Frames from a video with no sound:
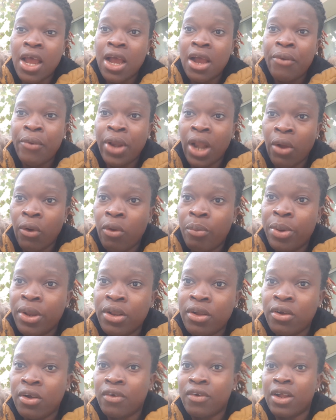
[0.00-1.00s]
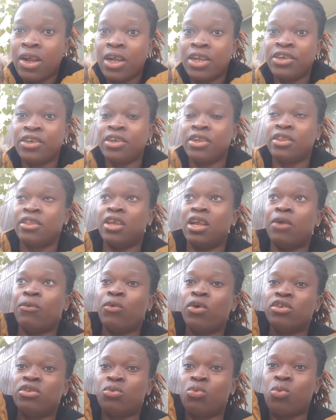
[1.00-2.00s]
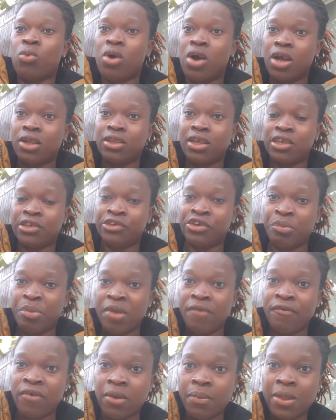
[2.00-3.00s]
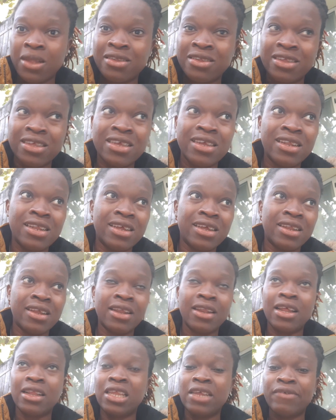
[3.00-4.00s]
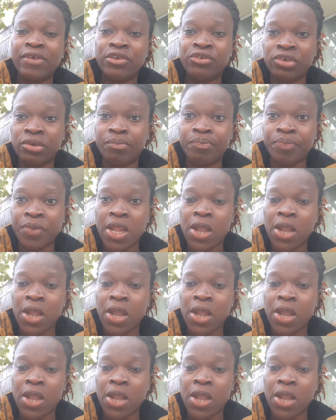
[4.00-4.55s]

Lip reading: When I opened the garage, there was water dripping from the ceiling. Not even drip.